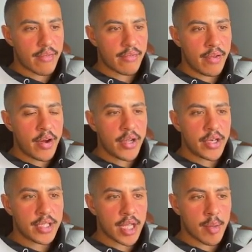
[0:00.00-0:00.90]
Very good
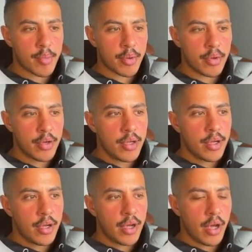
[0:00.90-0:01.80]
example
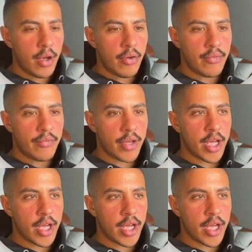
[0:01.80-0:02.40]
of